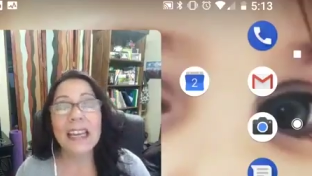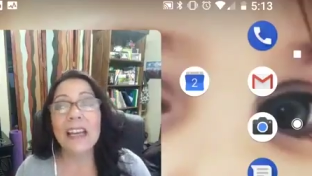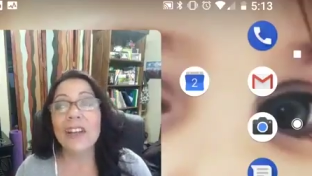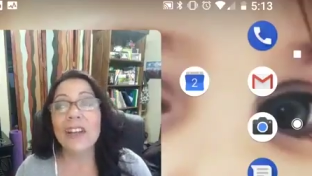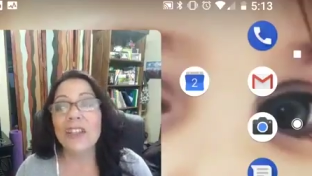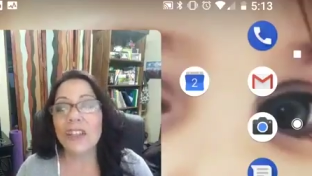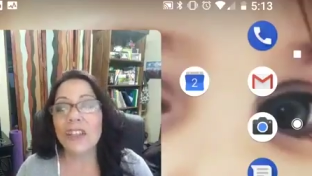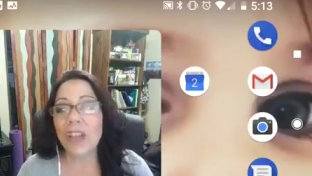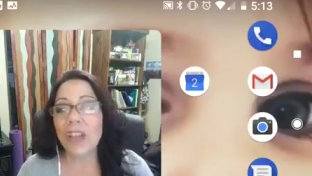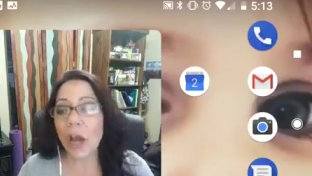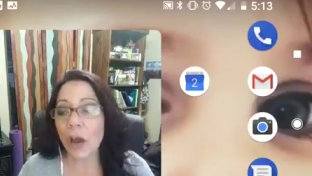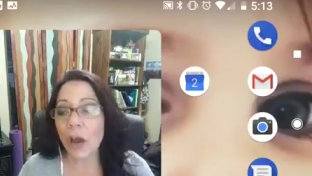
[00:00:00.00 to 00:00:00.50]

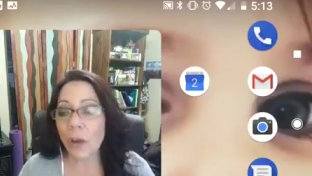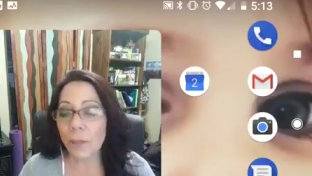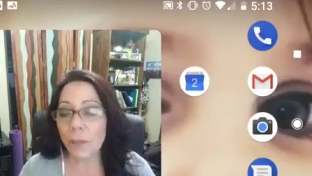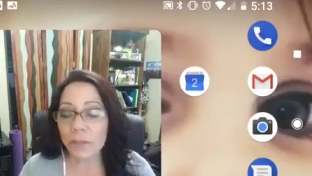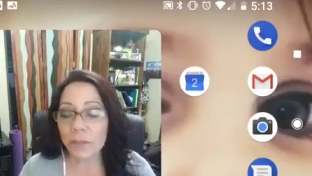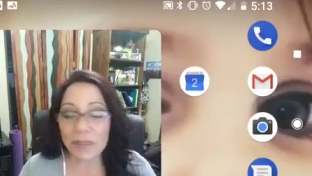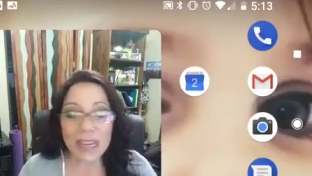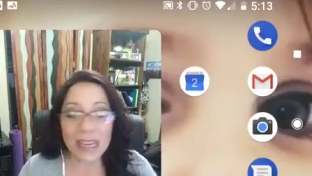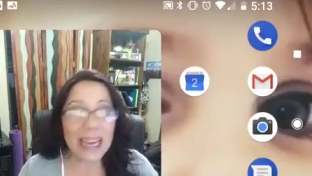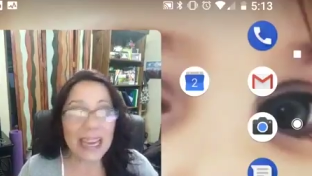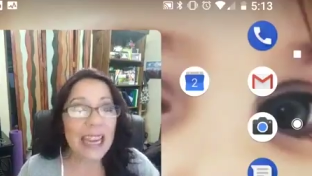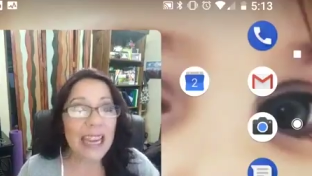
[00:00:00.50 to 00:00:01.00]
So
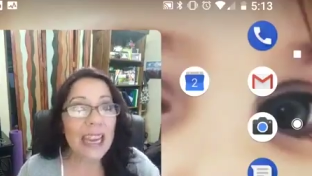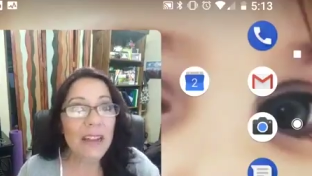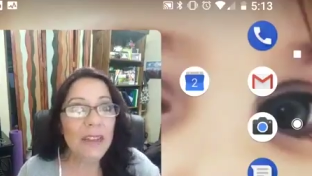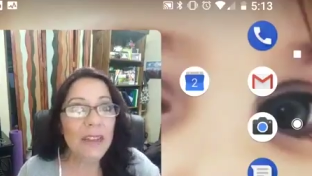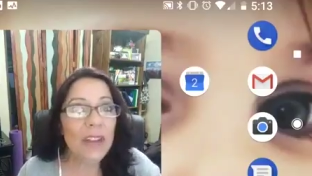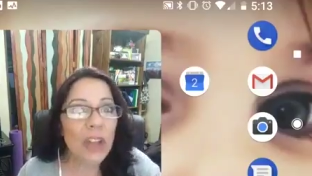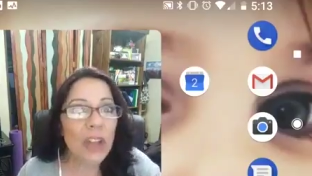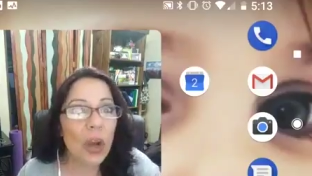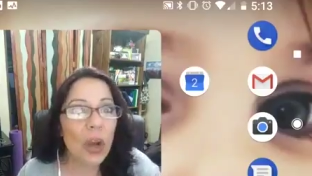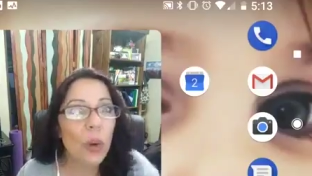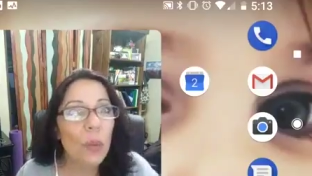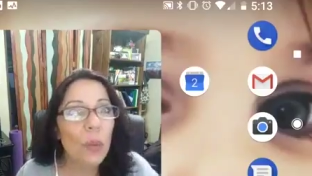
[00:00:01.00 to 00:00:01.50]

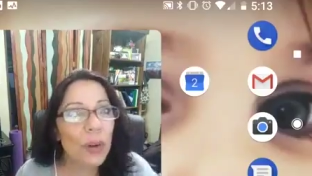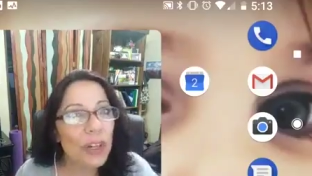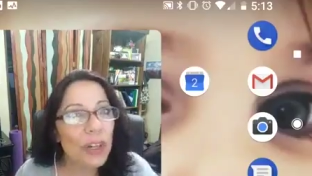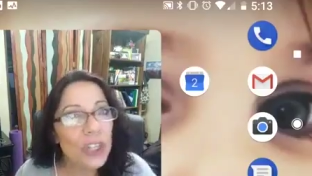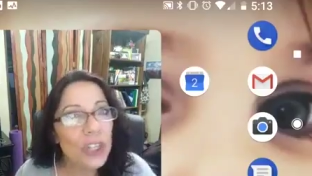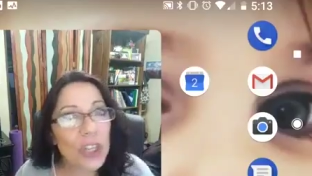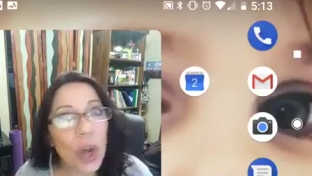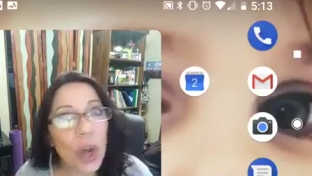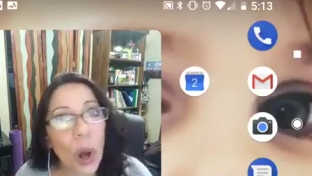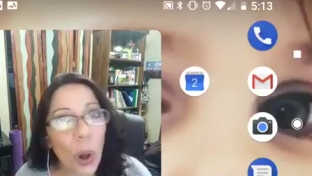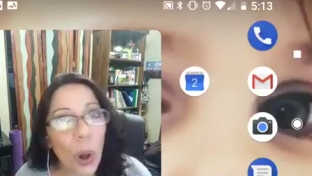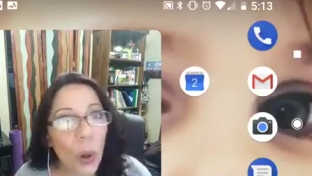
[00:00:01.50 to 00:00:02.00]
even though we're
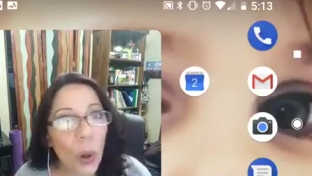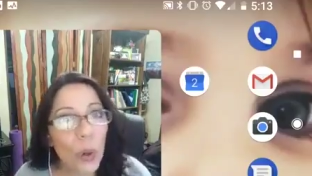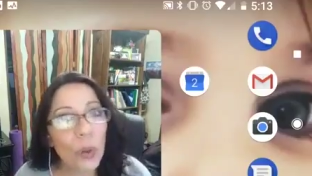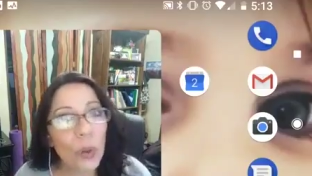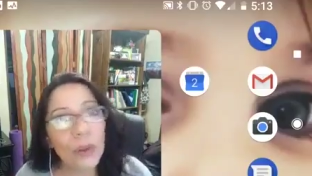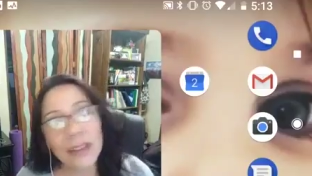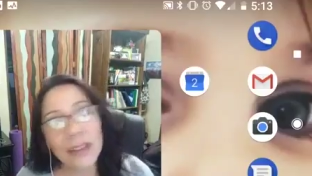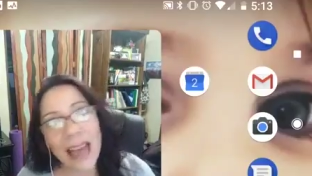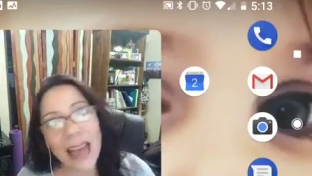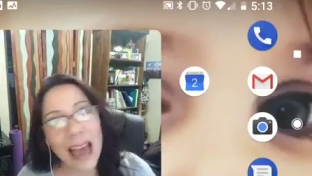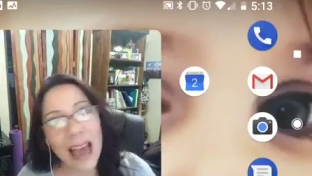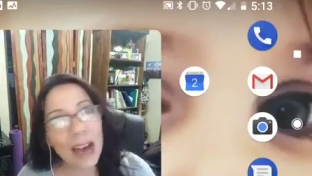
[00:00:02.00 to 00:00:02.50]

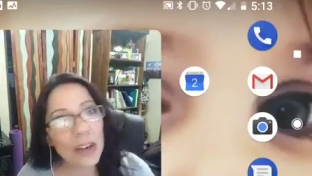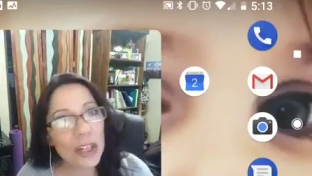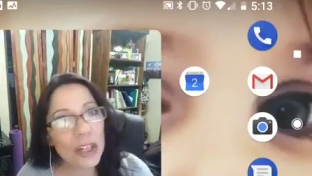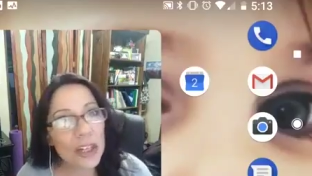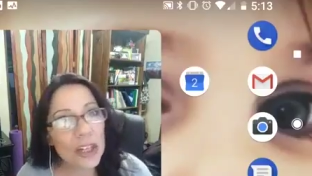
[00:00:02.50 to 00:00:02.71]
told how to